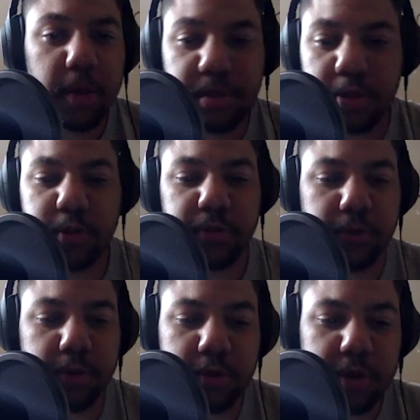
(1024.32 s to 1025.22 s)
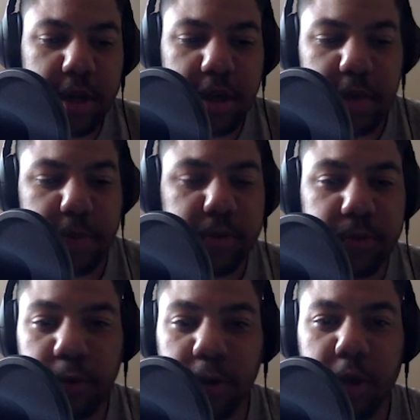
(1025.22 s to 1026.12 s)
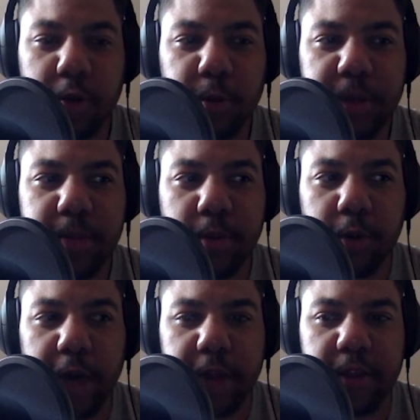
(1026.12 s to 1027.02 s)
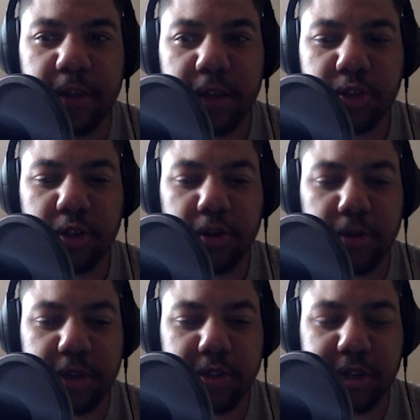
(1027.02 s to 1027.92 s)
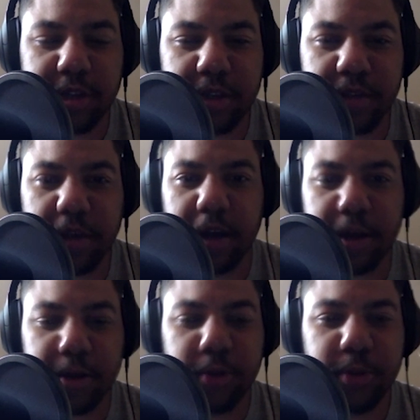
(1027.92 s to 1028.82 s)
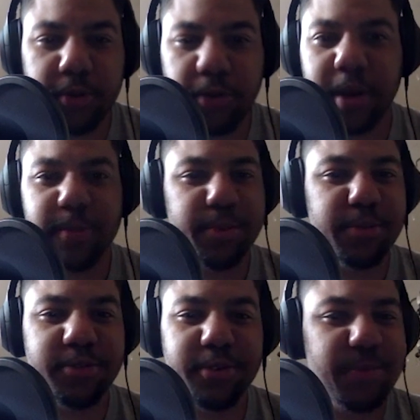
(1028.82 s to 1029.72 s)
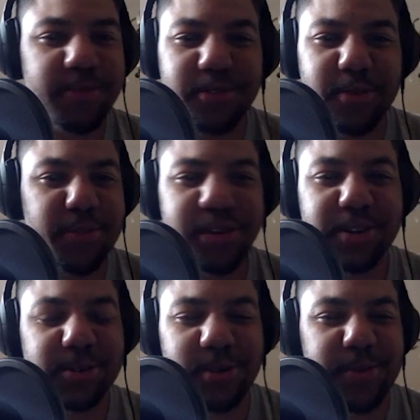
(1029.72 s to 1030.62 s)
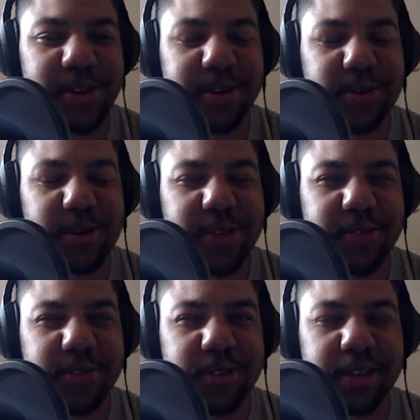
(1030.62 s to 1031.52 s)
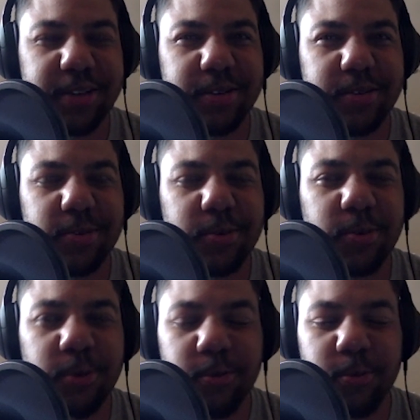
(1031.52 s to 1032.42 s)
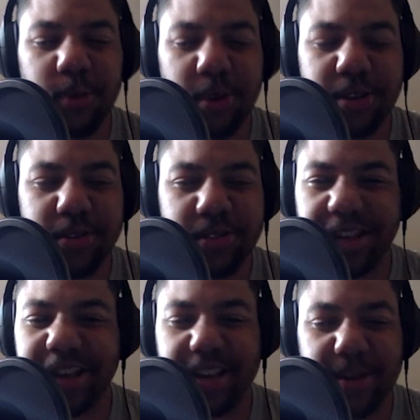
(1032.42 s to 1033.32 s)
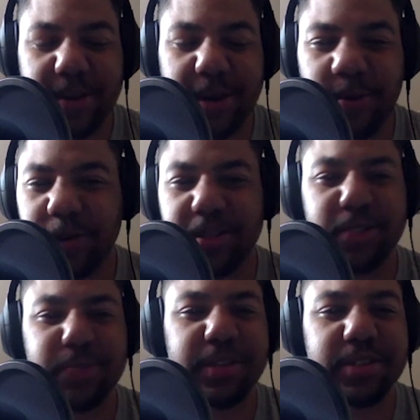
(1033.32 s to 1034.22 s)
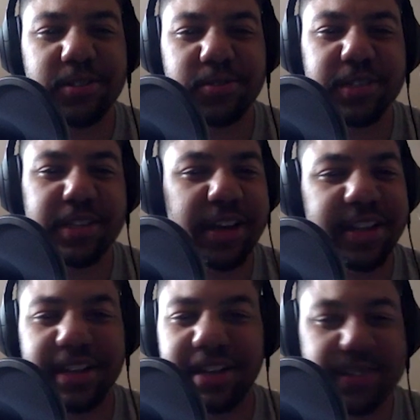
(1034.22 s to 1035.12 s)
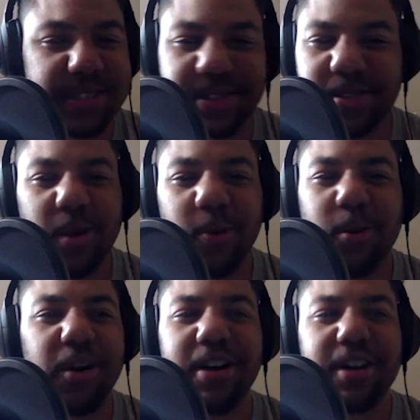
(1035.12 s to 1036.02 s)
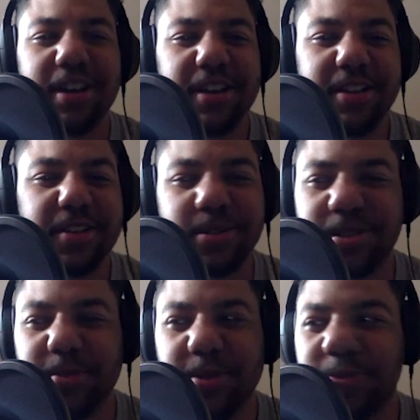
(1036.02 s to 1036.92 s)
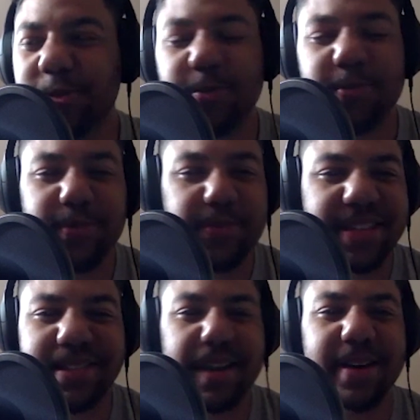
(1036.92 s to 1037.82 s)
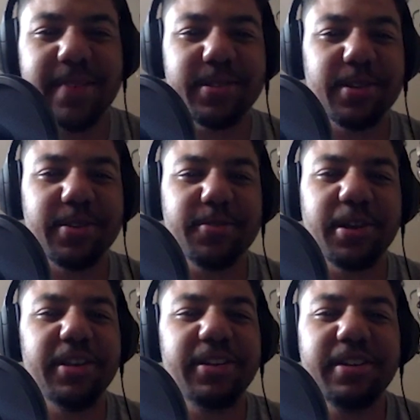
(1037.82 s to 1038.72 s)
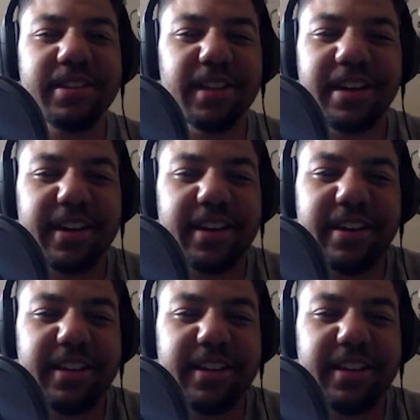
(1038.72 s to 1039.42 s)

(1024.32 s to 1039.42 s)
beautiful, beautiful local people, and then they show literally an entire group of white people from Britain or America or whatever, and you're like, well, what are you saying about what this place is really like then? Because it's not what, you know, someone from East Ham is going to find. Like,